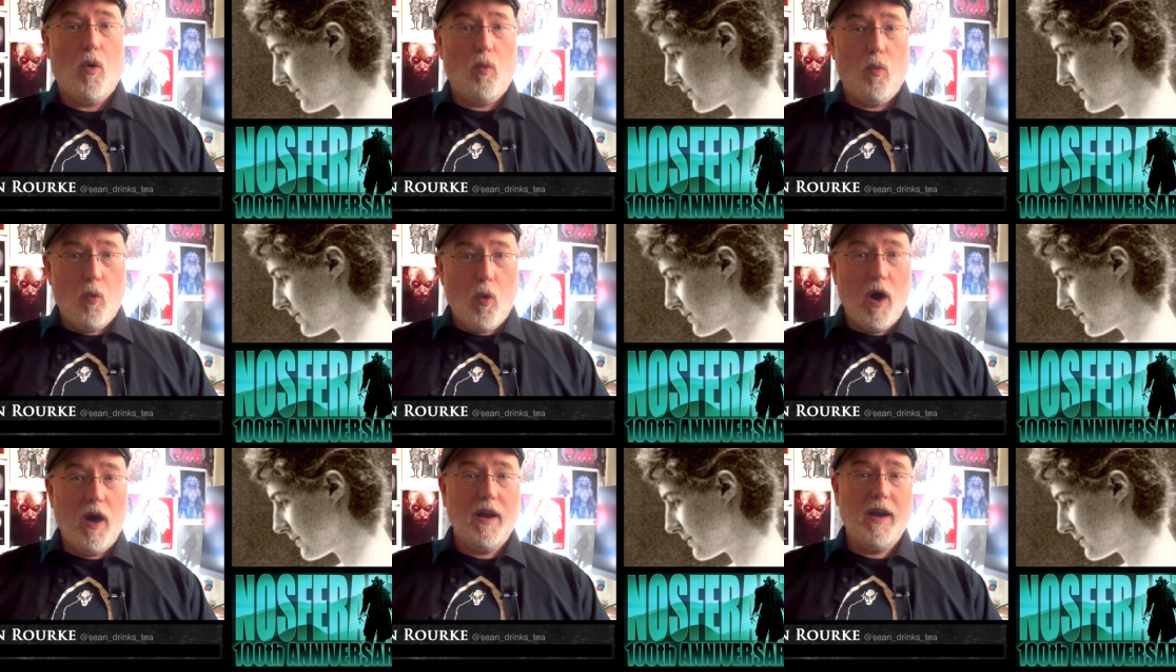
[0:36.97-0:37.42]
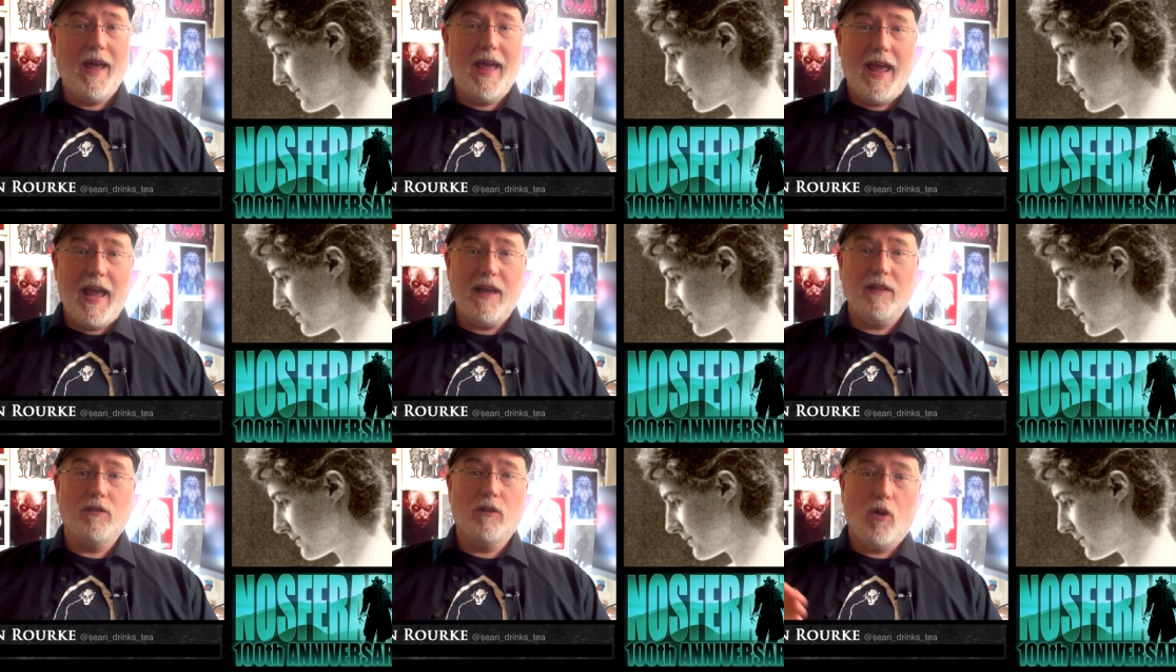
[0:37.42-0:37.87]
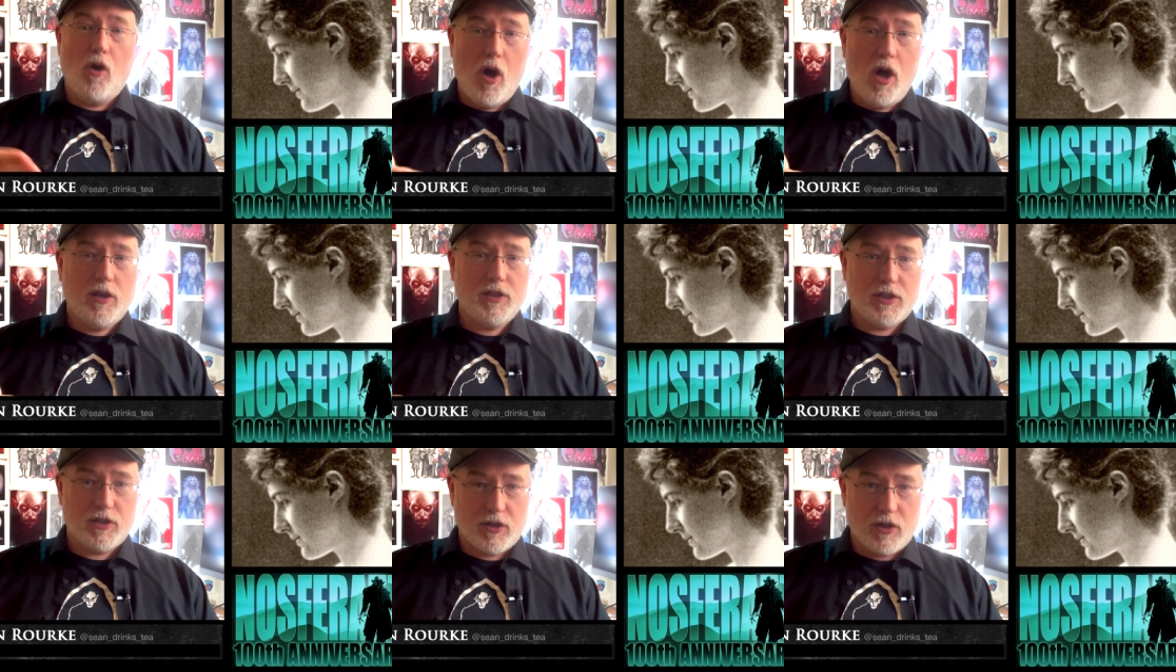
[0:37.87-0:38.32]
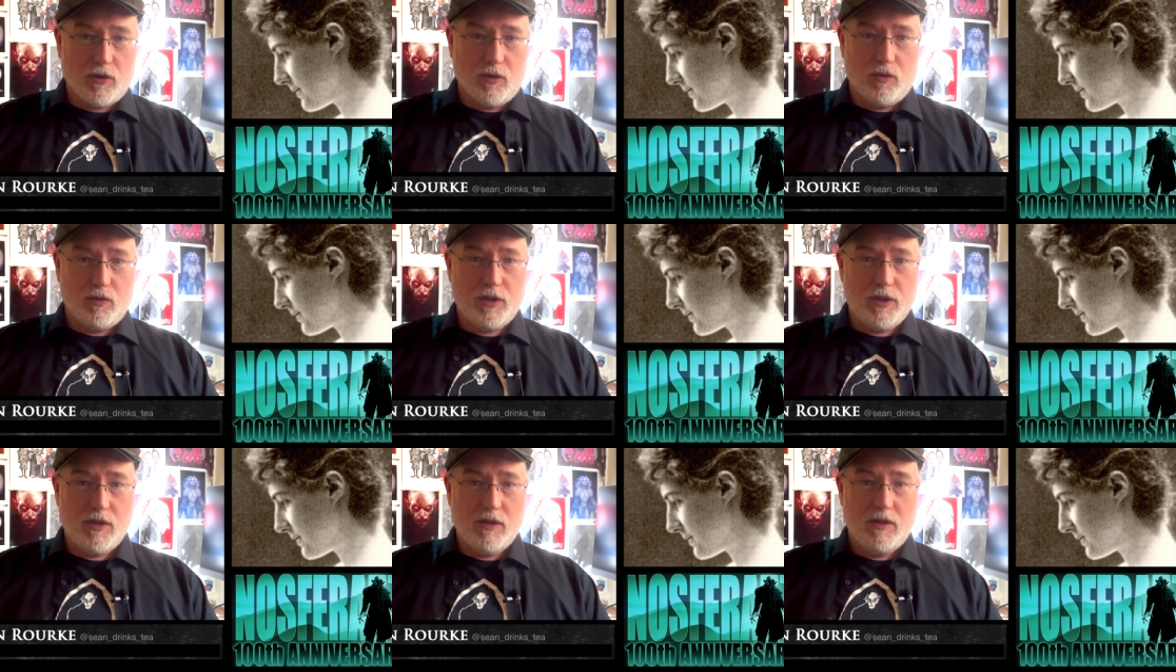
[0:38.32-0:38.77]
won a
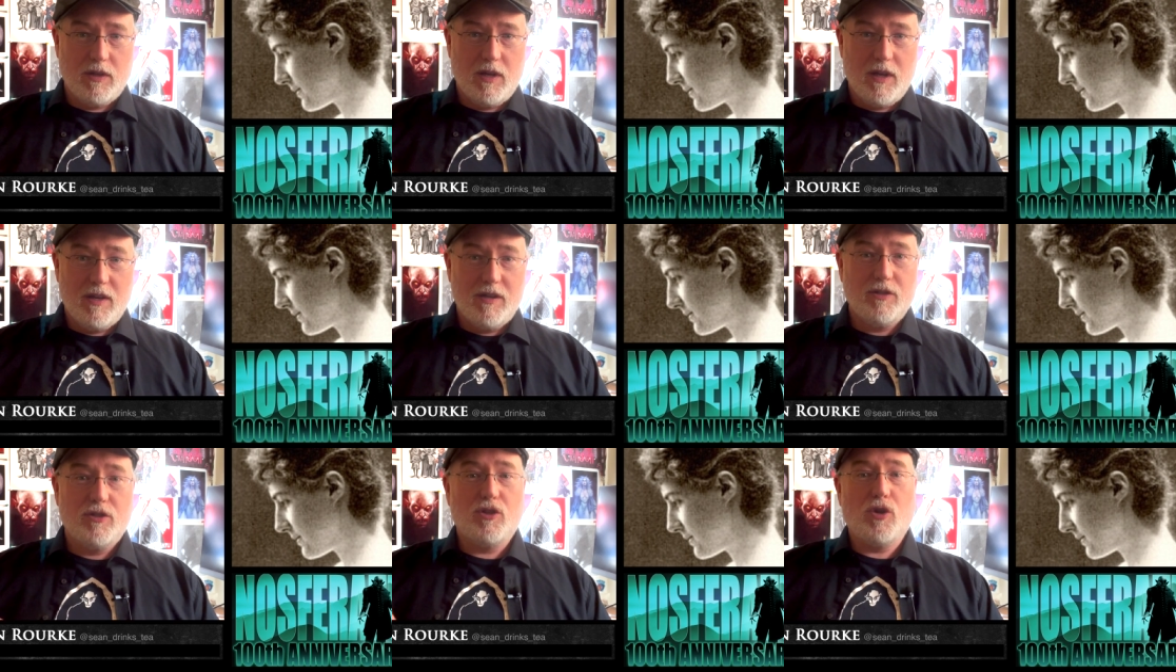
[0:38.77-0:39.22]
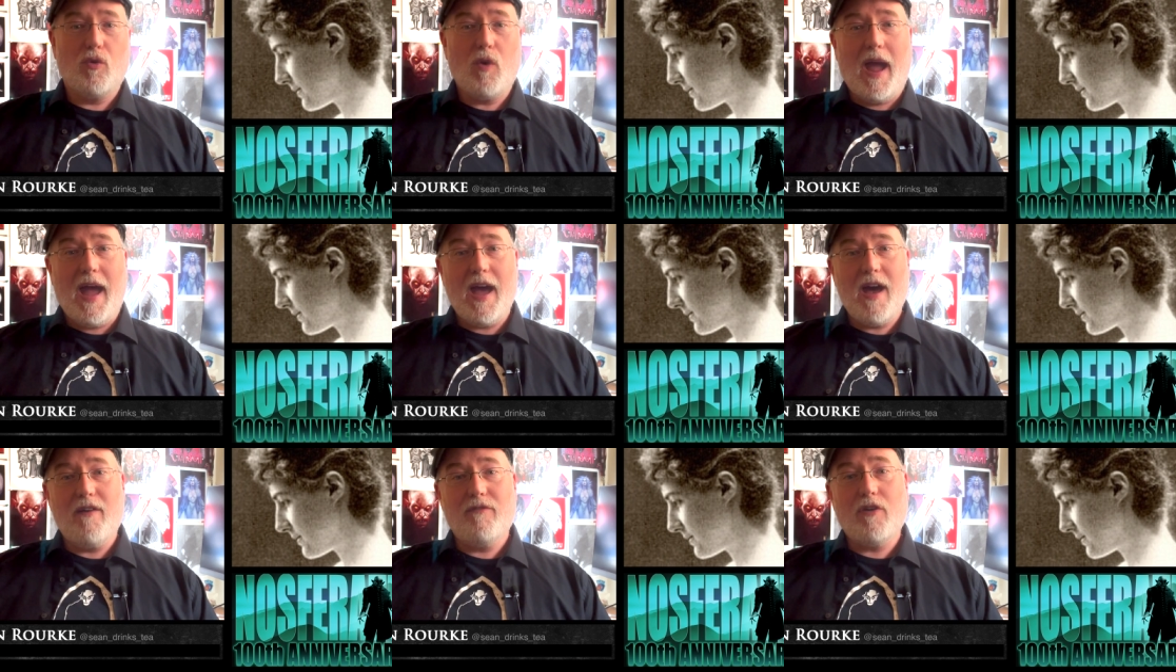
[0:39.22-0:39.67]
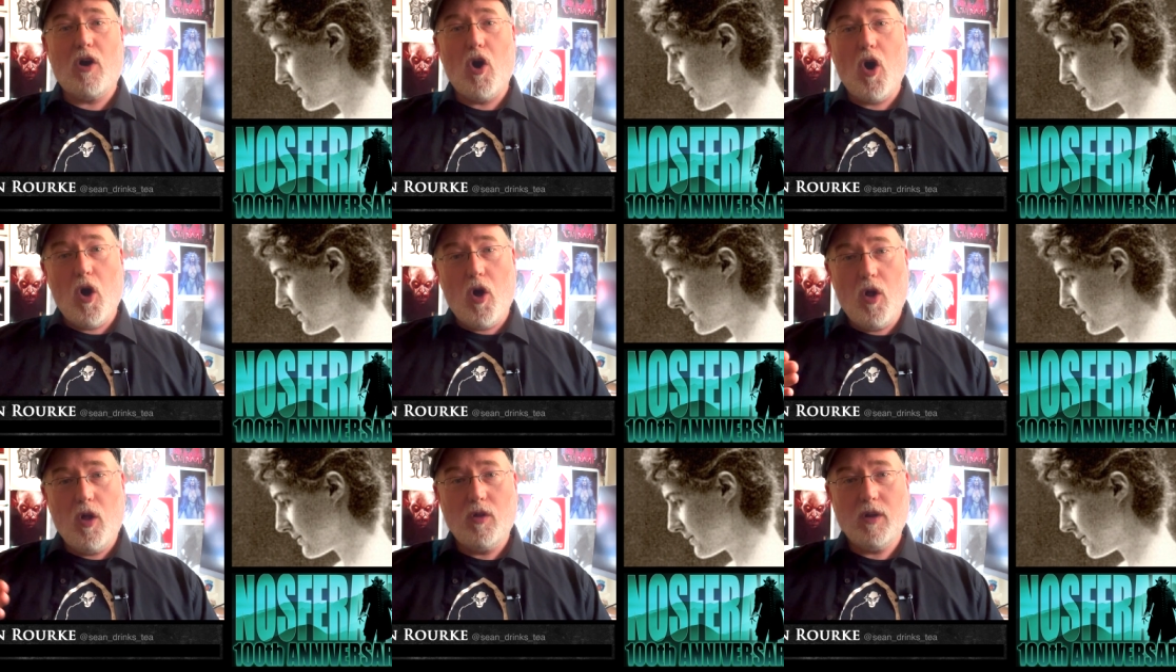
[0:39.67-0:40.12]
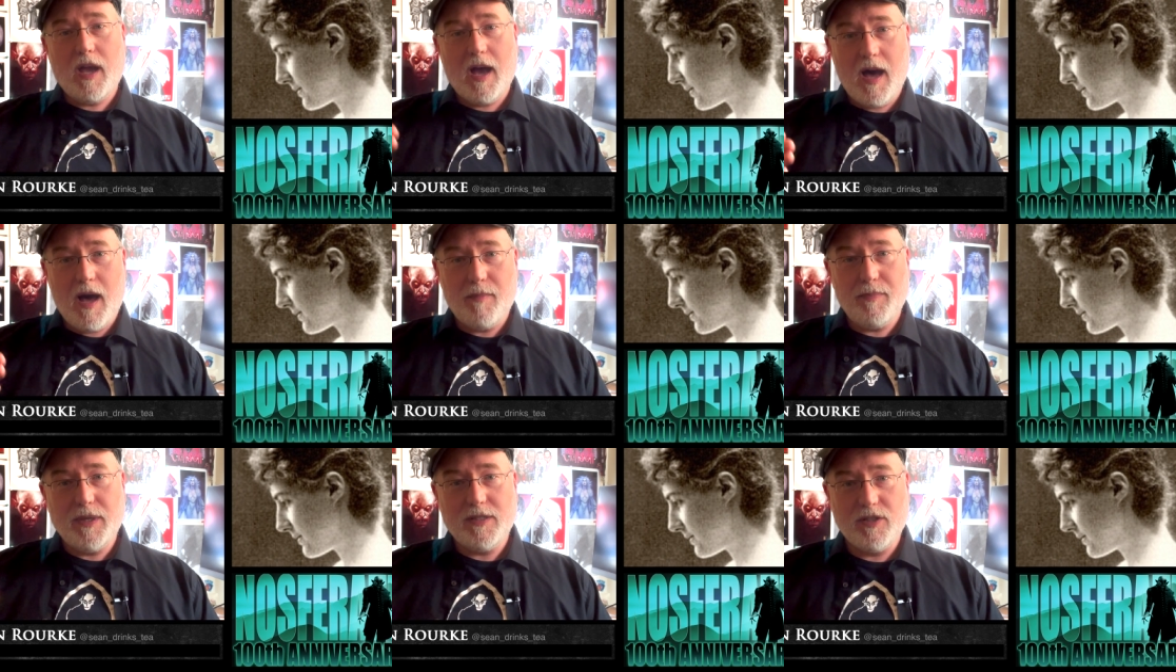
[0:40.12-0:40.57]
lawsuit to have all
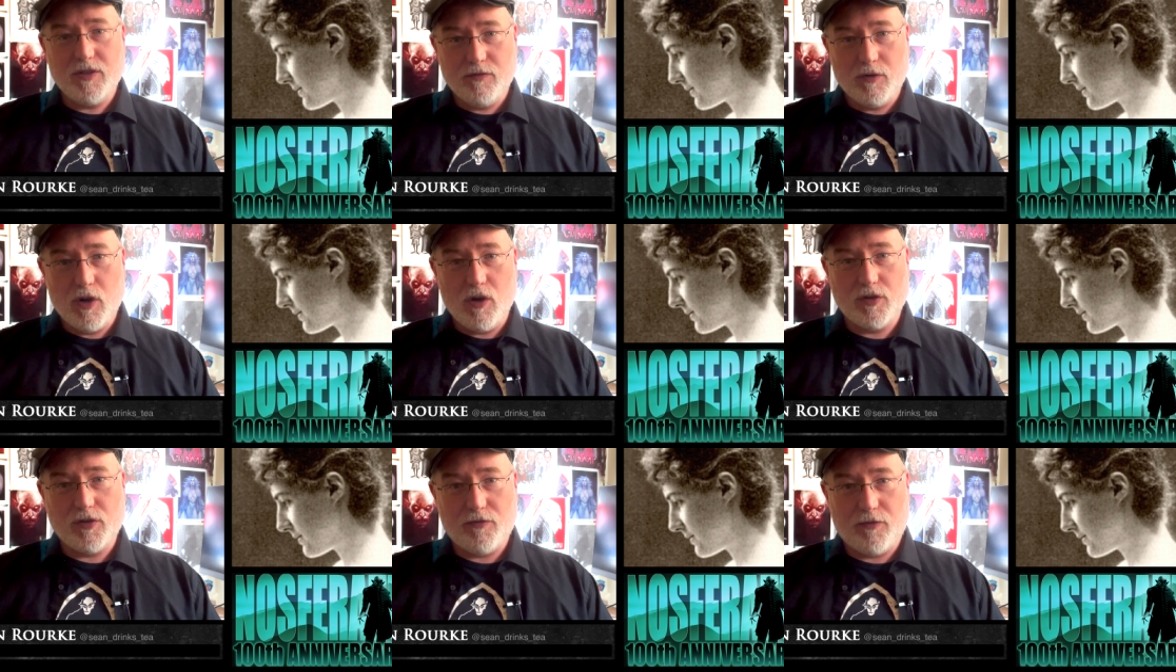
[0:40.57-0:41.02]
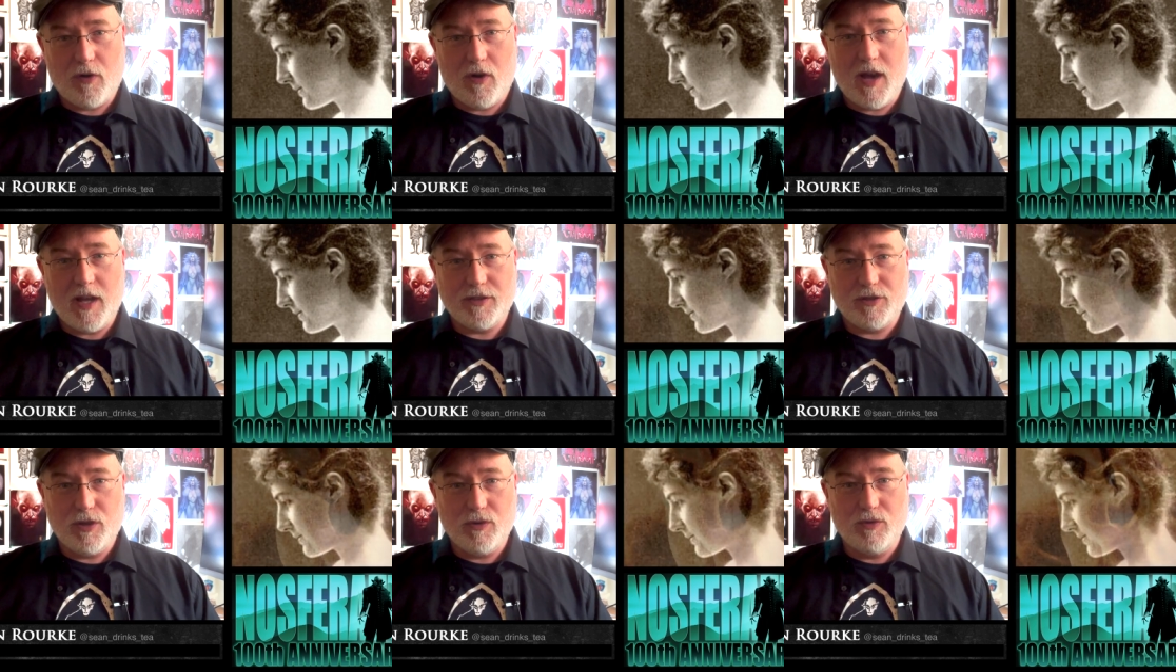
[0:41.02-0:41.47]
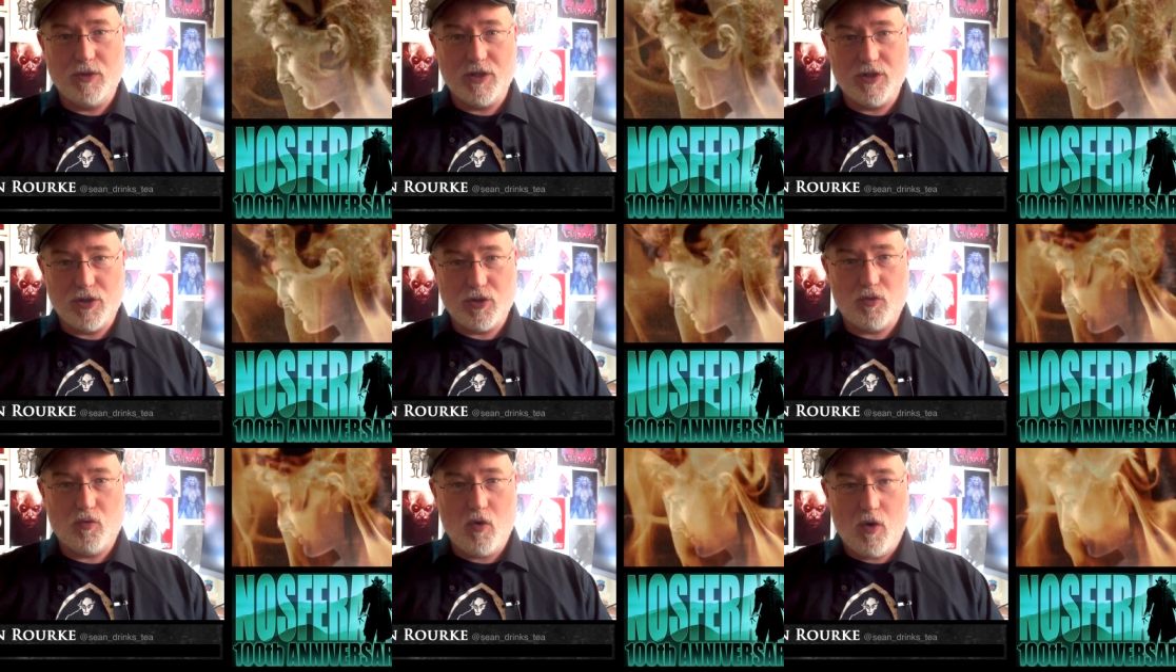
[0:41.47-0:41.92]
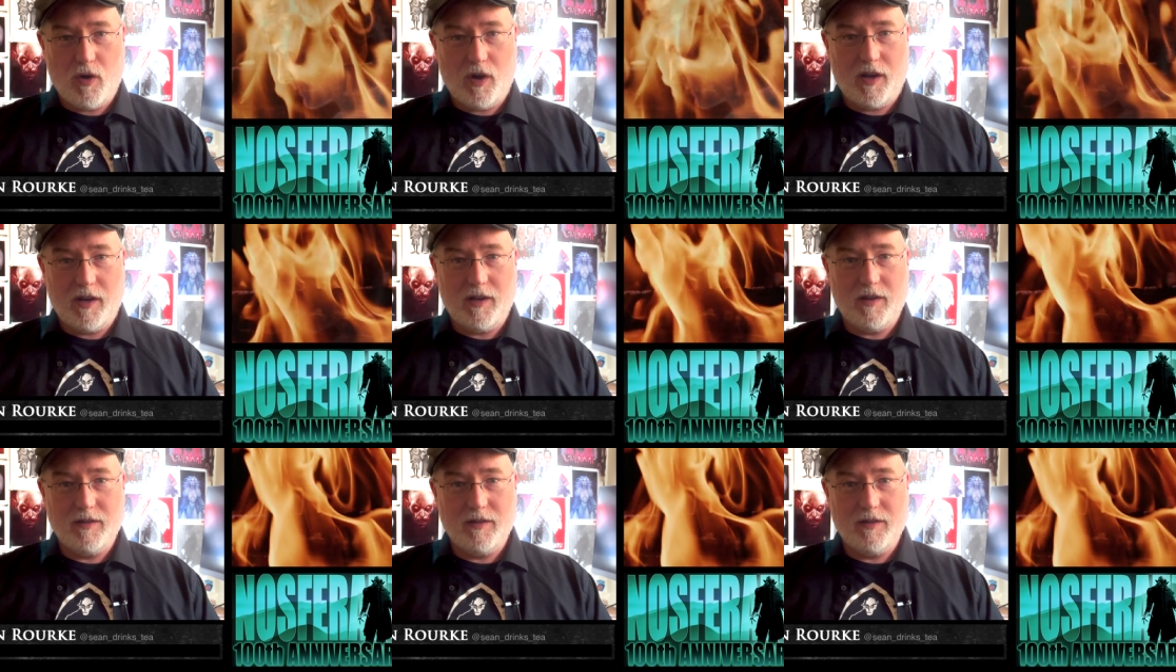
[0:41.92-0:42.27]
copies of Nosferatu destroyed.